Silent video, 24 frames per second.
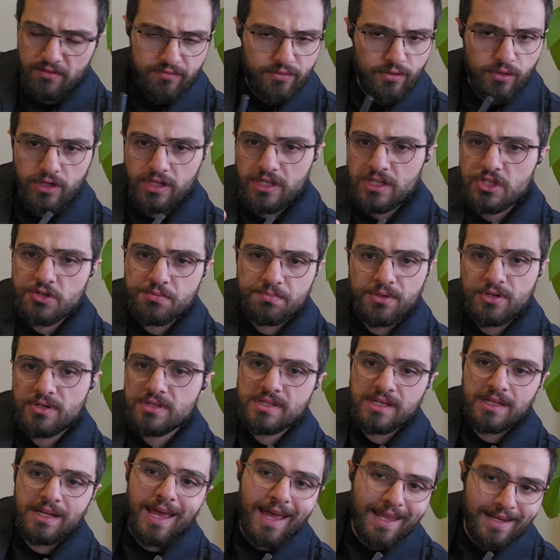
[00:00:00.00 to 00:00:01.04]
for each
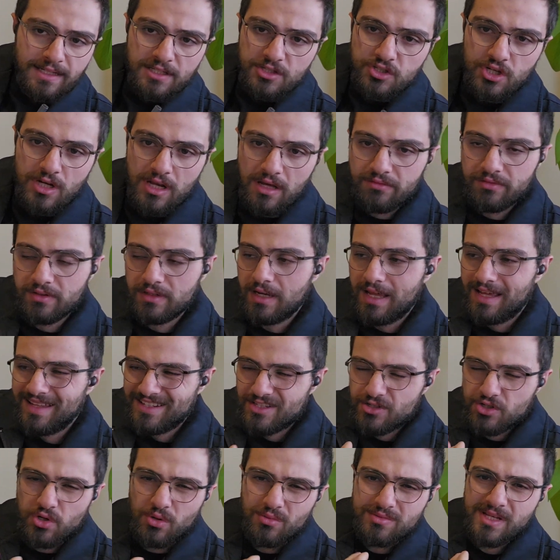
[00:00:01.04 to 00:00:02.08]
person at each level, and
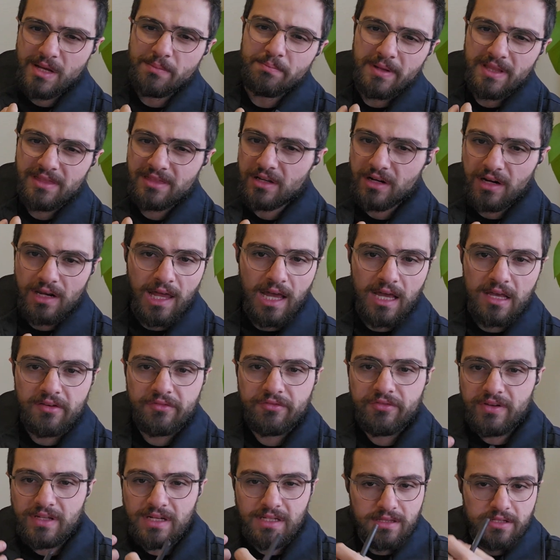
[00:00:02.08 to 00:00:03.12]
it shows up in their
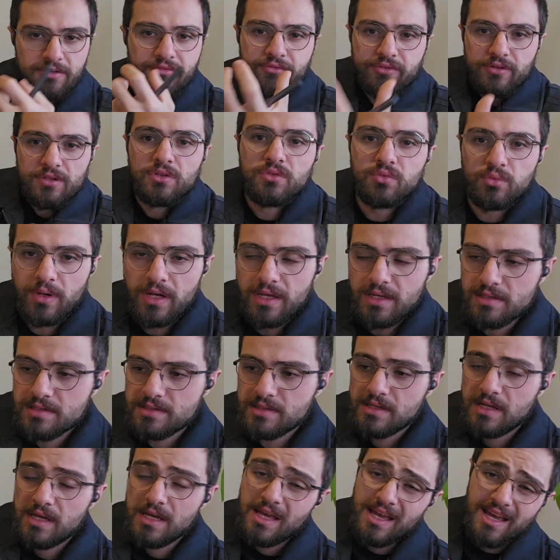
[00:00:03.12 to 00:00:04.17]
life in a different
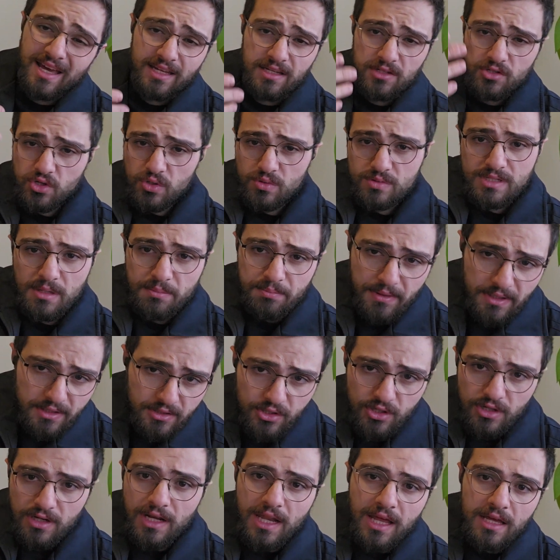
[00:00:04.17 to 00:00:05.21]
ways, and it shows up in
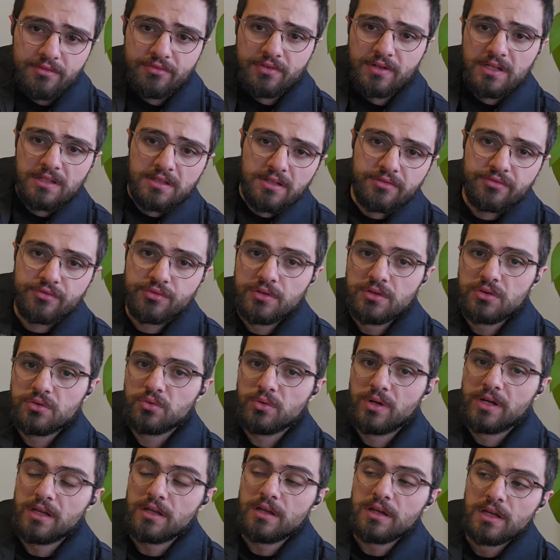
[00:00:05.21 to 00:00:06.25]
your life in a different
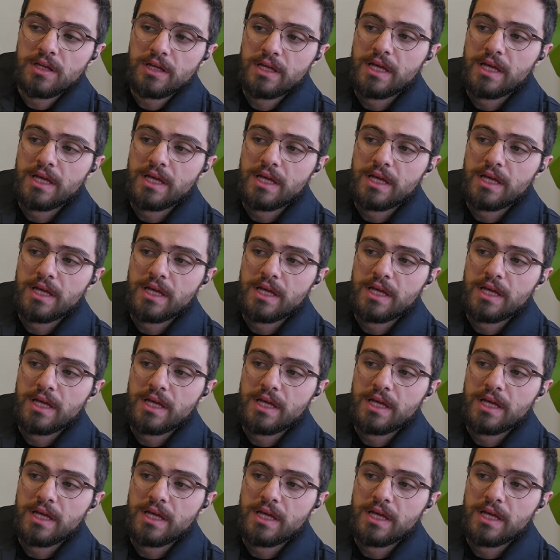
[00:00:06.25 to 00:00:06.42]
way.